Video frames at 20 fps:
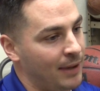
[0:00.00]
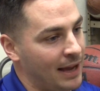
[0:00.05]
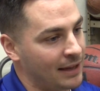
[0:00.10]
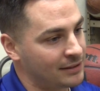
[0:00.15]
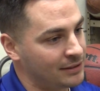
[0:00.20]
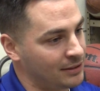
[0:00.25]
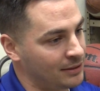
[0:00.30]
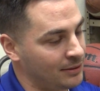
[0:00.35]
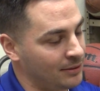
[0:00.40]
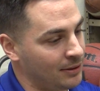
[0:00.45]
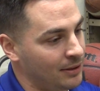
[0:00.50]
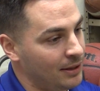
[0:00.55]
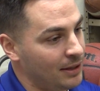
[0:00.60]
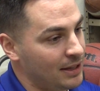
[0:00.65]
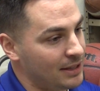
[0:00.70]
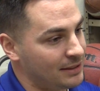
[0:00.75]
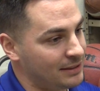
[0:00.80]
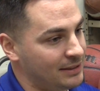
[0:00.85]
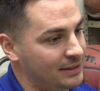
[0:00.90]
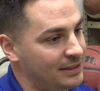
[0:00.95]
back to
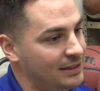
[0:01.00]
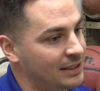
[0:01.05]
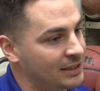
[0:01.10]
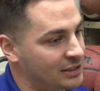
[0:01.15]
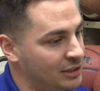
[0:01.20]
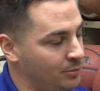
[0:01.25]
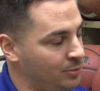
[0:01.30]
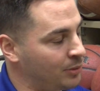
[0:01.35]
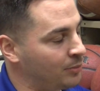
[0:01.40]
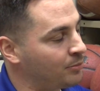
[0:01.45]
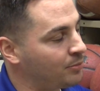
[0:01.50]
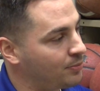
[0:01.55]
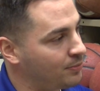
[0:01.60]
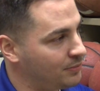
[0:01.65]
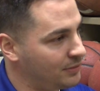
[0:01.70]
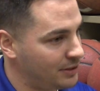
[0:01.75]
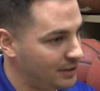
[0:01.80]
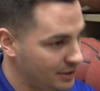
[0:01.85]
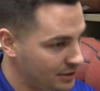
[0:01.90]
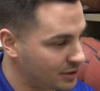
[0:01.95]
discipline,
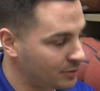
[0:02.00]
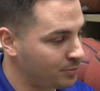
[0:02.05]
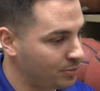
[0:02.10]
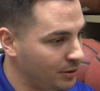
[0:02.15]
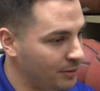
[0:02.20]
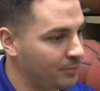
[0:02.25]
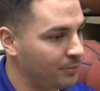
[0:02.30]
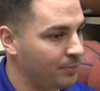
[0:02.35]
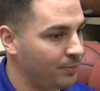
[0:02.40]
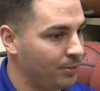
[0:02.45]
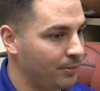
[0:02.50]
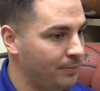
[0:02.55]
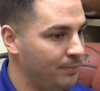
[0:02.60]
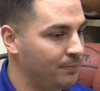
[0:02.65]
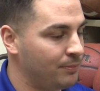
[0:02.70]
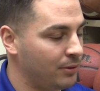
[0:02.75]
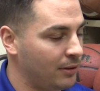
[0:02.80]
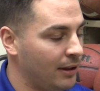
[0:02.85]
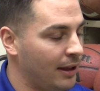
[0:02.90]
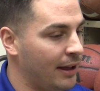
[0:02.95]
discipline
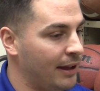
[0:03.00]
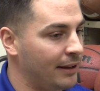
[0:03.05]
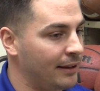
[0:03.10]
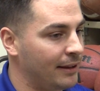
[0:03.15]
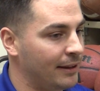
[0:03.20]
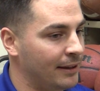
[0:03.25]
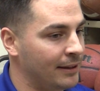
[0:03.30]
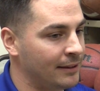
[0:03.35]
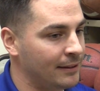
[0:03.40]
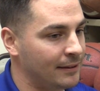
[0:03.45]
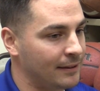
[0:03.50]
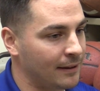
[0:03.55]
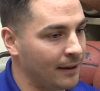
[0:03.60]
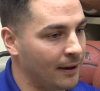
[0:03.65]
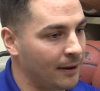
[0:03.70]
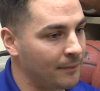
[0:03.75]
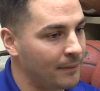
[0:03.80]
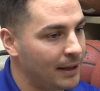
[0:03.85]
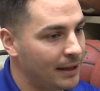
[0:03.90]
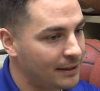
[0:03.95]
play. And
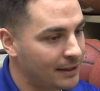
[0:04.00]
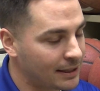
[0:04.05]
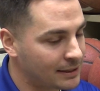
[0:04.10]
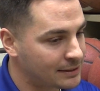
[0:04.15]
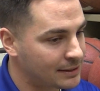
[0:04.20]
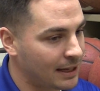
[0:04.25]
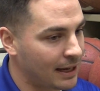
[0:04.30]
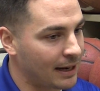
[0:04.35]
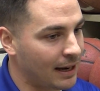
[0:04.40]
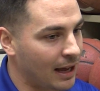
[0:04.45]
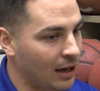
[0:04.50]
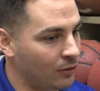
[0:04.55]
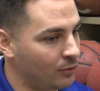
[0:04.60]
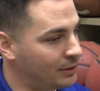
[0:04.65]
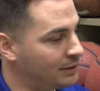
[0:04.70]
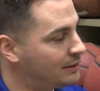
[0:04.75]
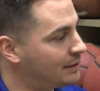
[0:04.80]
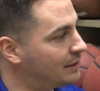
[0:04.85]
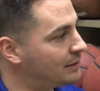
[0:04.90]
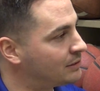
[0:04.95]
um, that's kind of how
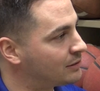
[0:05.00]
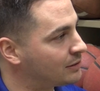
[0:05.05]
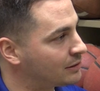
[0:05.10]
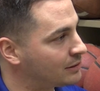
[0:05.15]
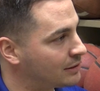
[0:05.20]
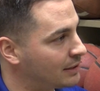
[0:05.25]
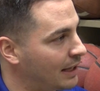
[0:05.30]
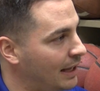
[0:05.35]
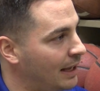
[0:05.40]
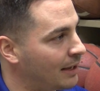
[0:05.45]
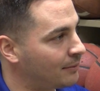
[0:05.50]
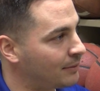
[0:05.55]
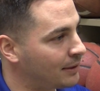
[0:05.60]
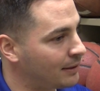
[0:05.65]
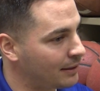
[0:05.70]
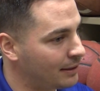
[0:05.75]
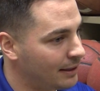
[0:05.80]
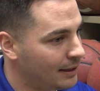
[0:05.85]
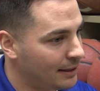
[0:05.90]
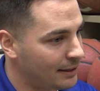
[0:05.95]
we teach this game,
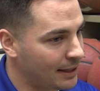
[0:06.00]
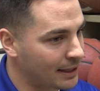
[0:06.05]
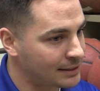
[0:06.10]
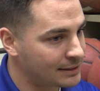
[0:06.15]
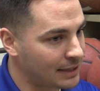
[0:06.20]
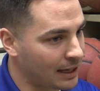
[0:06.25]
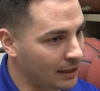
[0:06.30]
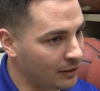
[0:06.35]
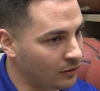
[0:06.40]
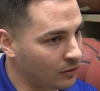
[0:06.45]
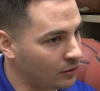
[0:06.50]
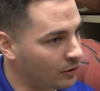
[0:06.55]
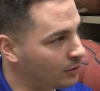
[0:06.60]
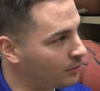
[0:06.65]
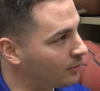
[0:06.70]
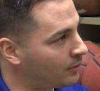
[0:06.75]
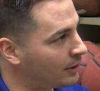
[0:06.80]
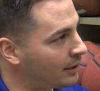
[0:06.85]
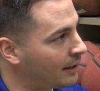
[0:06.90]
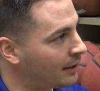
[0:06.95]
and that's kind of the
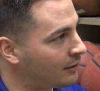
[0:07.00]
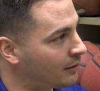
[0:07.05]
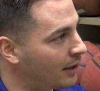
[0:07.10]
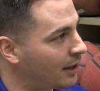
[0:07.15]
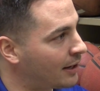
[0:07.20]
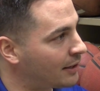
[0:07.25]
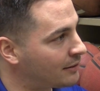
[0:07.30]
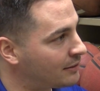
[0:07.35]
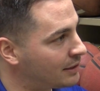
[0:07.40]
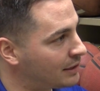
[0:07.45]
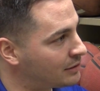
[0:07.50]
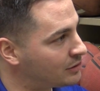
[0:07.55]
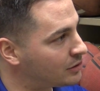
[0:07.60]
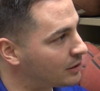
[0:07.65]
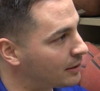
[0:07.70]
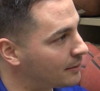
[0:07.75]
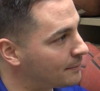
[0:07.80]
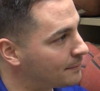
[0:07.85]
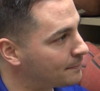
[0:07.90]
only way I know how to teach it.